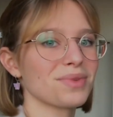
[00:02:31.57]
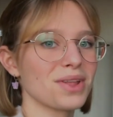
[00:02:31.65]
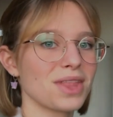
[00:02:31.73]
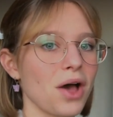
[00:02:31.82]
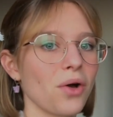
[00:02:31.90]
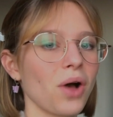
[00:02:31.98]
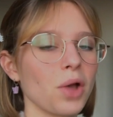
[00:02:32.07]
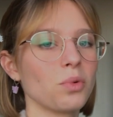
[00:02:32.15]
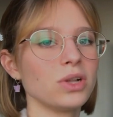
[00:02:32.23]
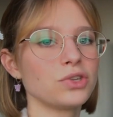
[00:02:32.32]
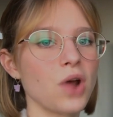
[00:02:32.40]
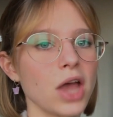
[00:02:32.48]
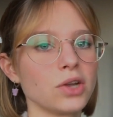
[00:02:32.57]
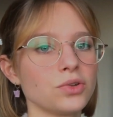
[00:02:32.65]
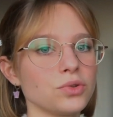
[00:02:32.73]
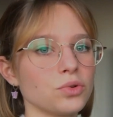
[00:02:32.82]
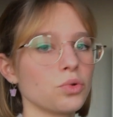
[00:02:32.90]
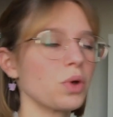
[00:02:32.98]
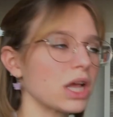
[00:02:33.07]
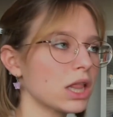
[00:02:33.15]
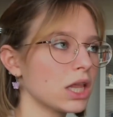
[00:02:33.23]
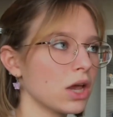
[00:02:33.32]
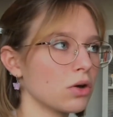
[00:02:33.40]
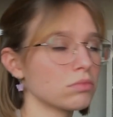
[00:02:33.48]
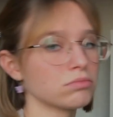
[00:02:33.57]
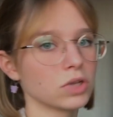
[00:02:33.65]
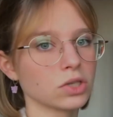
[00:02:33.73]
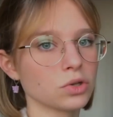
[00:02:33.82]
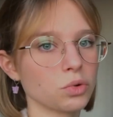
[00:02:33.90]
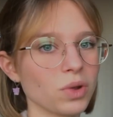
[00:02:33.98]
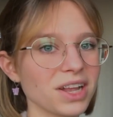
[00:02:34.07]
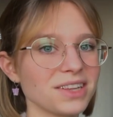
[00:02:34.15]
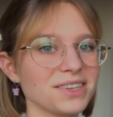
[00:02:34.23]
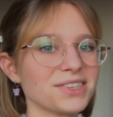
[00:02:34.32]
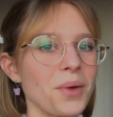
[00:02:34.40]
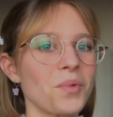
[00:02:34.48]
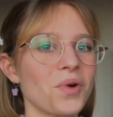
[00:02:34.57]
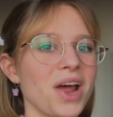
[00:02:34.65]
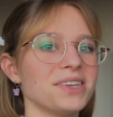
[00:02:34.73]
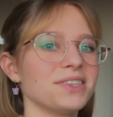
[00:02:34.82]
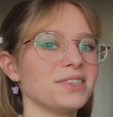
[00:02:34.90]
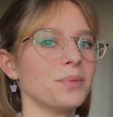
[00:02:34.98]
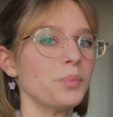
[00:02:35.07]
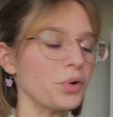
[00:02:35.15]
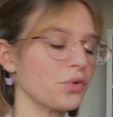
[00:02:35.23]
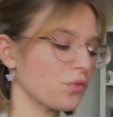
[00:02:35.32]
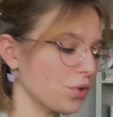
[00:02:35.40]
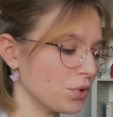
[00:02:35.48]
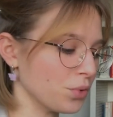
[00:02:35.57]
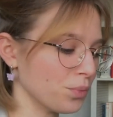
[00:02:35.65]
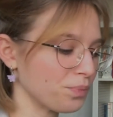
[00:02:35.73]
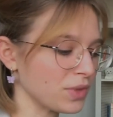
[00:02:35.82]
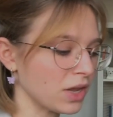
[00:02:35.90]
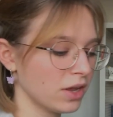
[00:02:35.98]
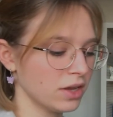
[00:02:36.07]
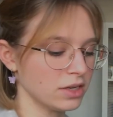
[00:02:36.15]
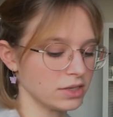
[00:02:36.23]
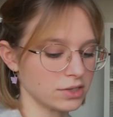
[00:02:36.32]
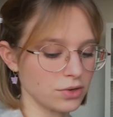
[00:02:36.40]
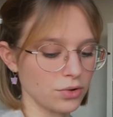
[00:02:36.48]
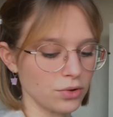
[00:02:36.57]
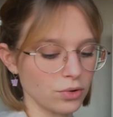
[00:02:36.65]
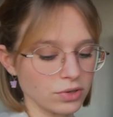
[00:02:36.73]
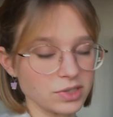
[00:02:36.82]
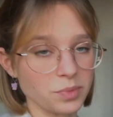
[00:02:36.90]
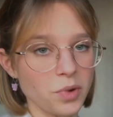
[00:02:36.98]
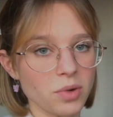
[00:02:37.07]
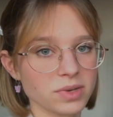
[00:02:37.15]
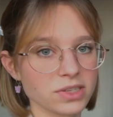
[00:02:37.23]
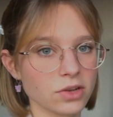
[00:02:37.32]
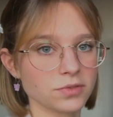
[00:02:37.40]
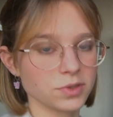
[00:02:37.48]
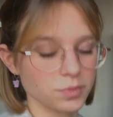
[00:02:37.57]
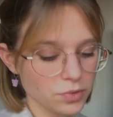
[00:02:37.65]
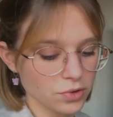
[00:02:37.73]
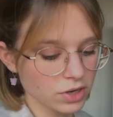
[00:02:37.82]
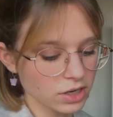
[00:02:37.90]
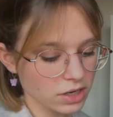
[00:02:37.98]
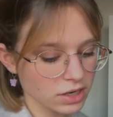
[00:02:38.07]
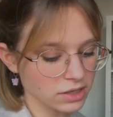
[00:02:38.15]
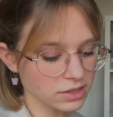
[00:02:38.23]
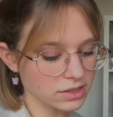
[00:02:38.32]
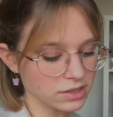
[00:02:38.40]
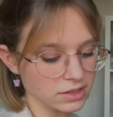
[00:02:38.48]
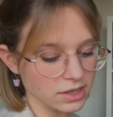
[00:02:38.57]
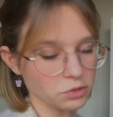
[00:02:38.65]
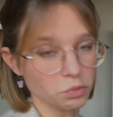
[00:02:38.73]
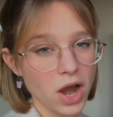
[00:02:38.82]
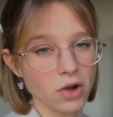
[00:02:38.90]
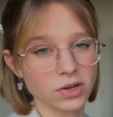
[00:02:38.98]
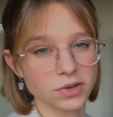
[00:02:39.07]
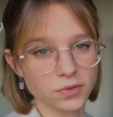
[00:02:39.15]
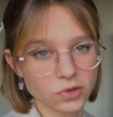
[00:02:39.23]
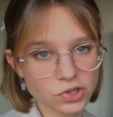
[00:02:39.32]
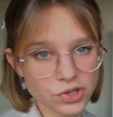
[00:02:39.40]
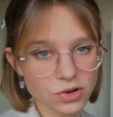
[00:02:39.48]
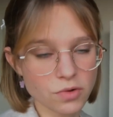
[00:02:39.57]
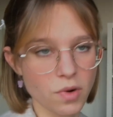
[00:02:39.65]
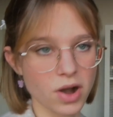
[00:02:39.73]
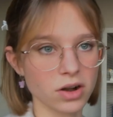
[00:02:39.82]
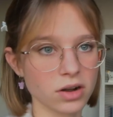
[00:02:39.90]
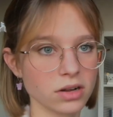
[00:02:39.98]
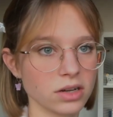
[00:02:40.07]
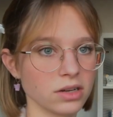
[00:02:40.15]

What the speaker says: Now I will try to quickly, or not so quickly, summarize the book for you. So the premise of the book is that we are in the future where